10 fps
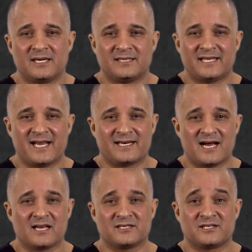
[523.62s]
They
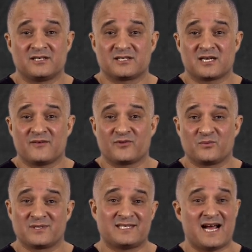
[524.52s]
acknowledge the
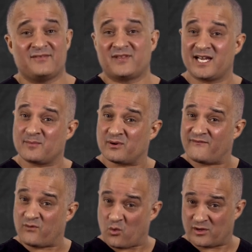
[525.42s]
discomfort was not there
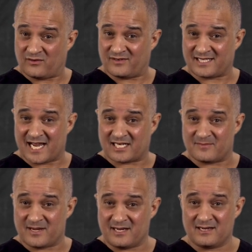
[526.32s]
before the
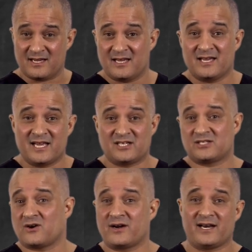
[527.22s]
vasectomy. It
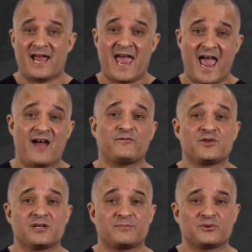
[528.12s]
started after
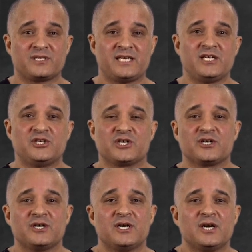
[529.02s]
their
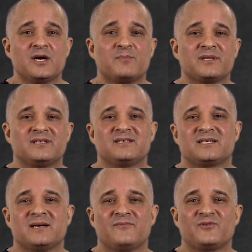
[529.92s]
procedure, but the
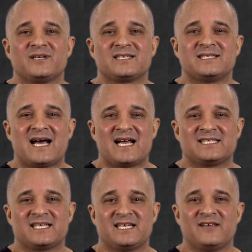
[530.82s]
discomfort is not
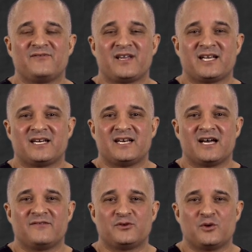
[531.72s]
significant
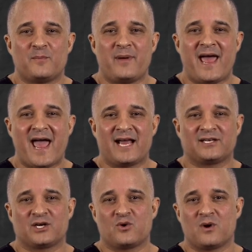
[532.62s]
enough to
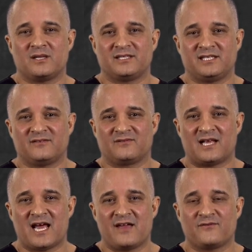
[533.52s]
impact their quality of
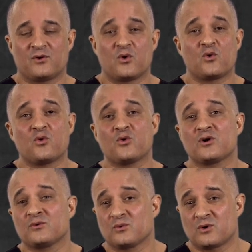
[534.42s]
life
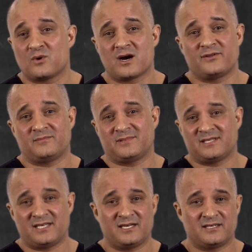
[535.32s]
or require them to
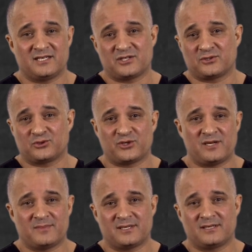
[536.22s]
seek additional
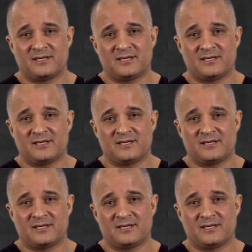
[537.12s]
treatment.